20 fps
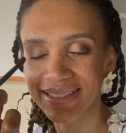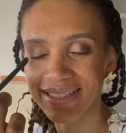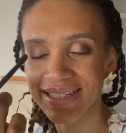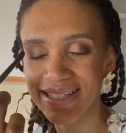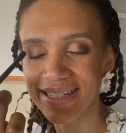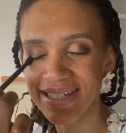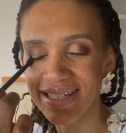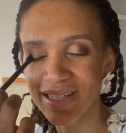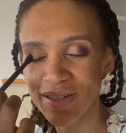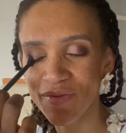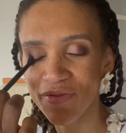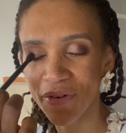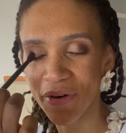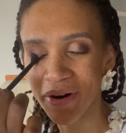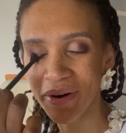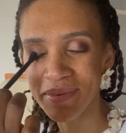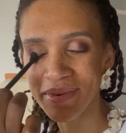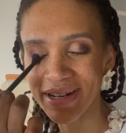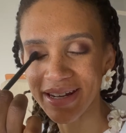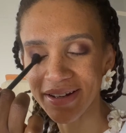This is
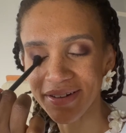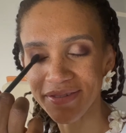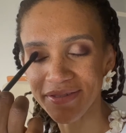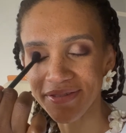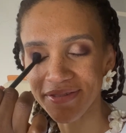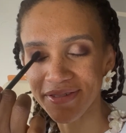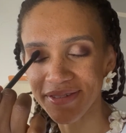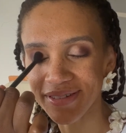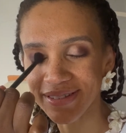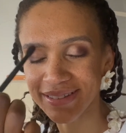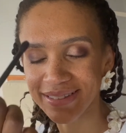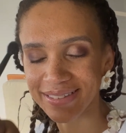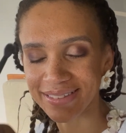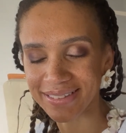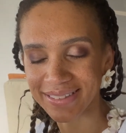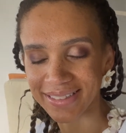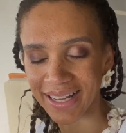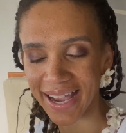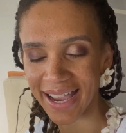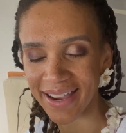informative.
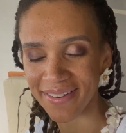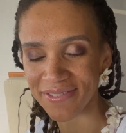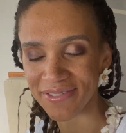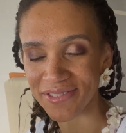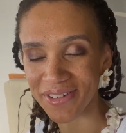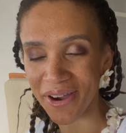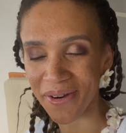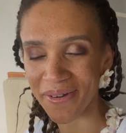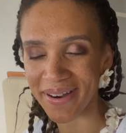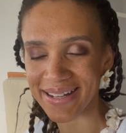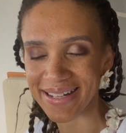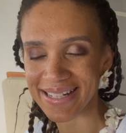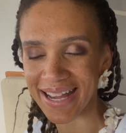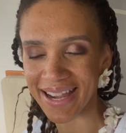I have no idea.